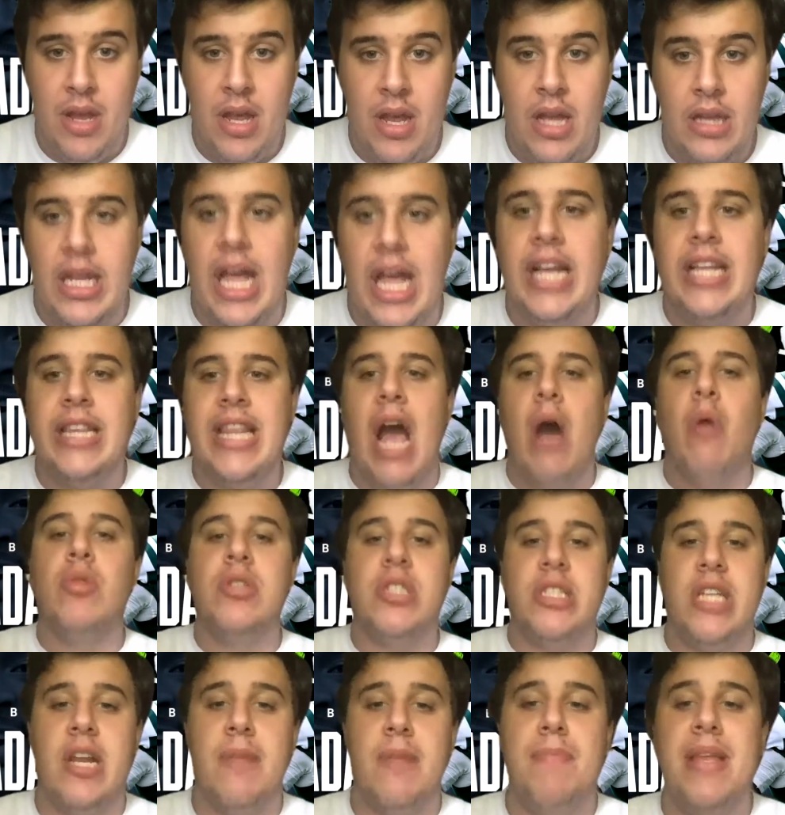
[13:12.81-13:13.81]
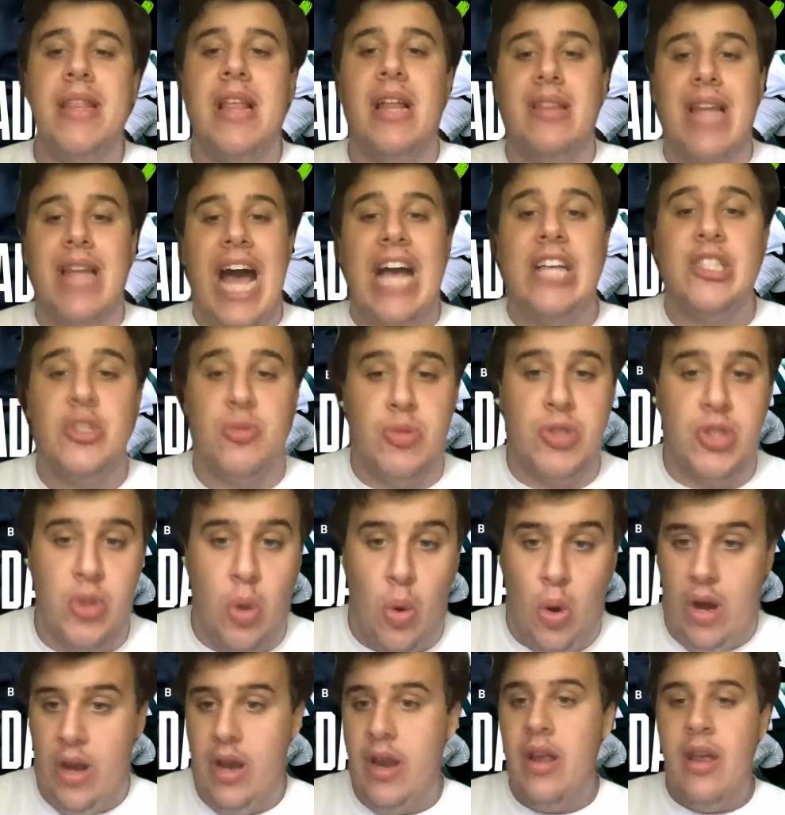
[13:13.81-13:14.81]
Like that was going to be the last
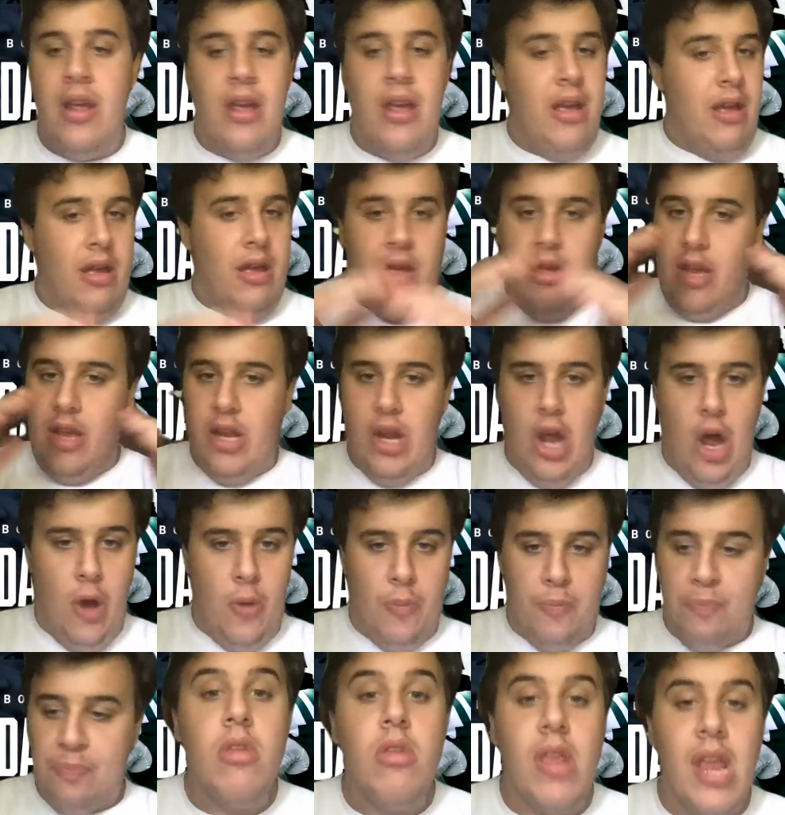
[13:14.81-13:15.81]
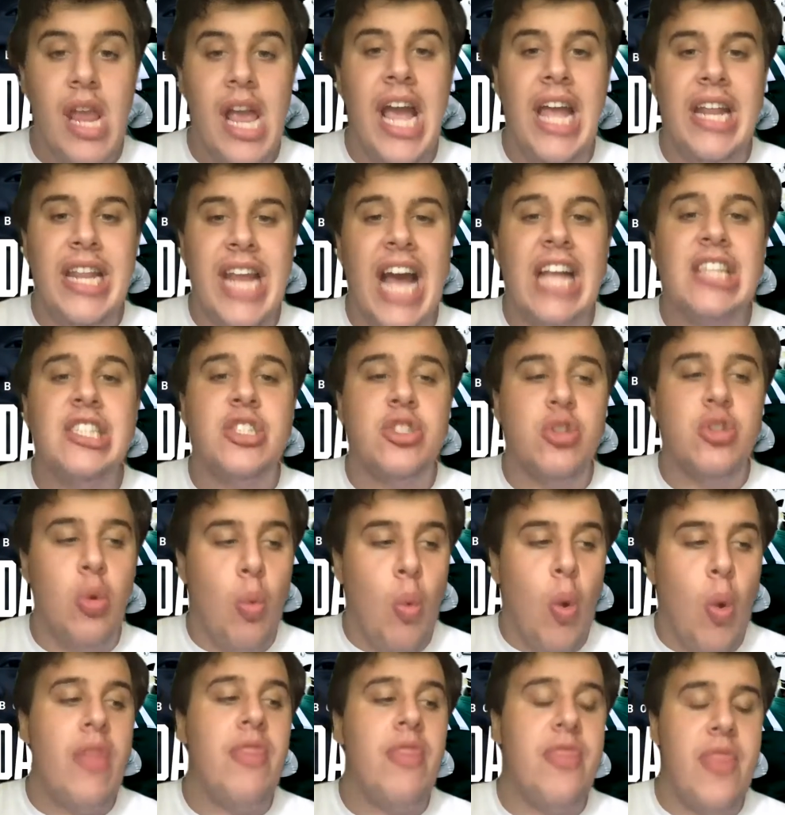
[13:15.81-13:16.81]
resort, And that's the
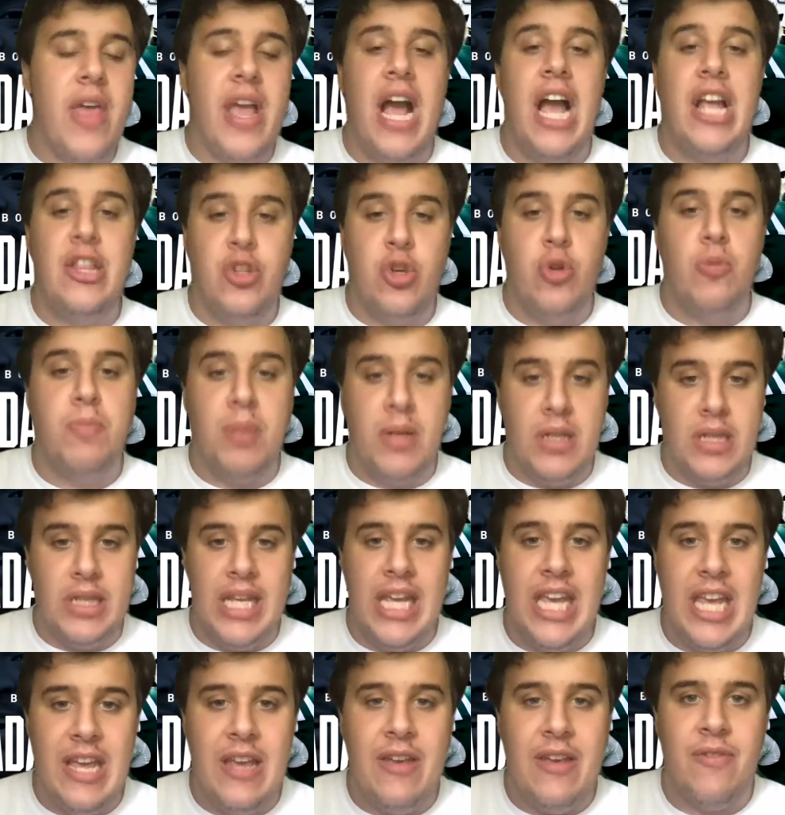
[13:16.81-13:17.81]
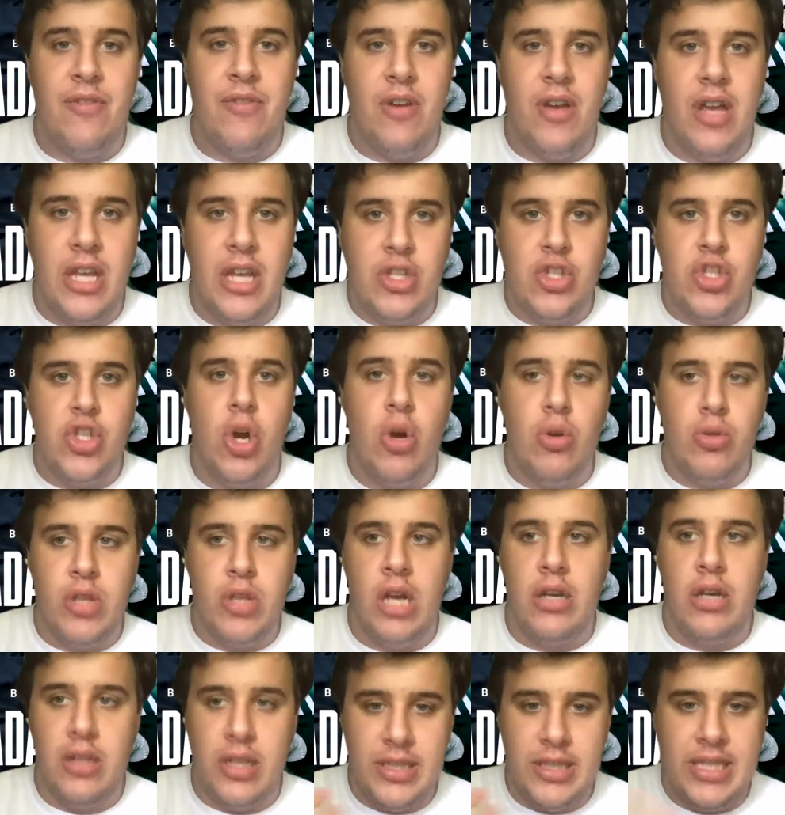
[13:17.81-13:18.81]
one thing I do believe in Joe
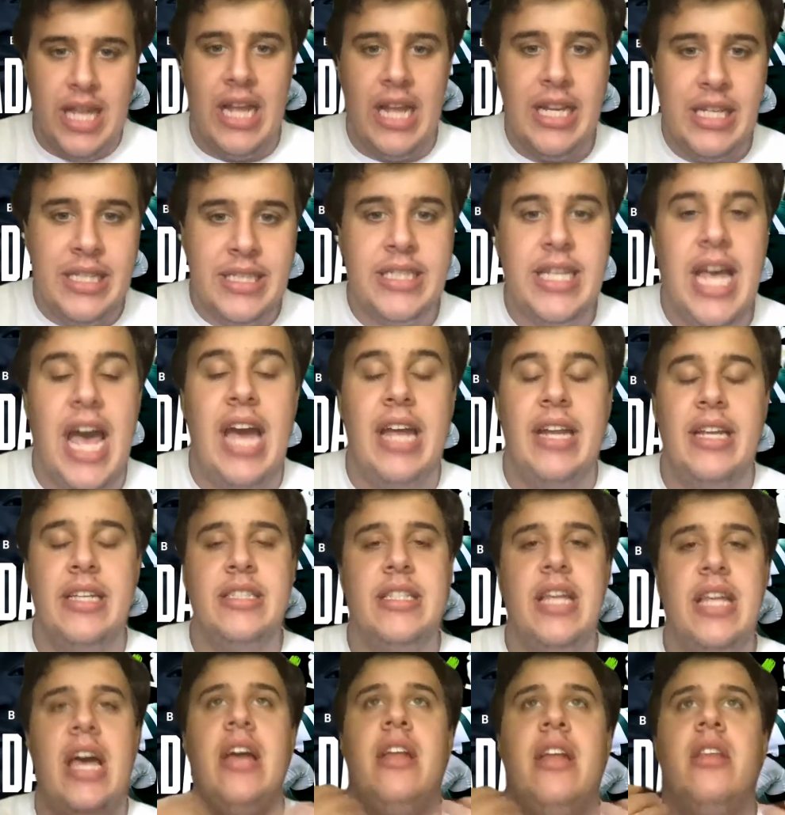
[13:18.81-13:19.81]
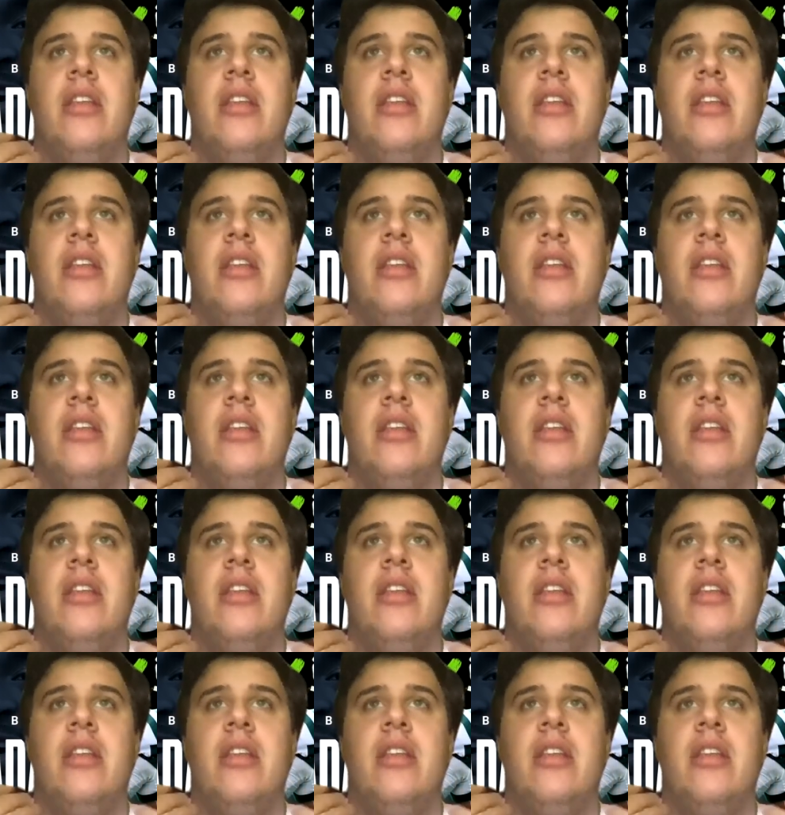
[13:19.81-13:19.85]
Douglas that he said is that,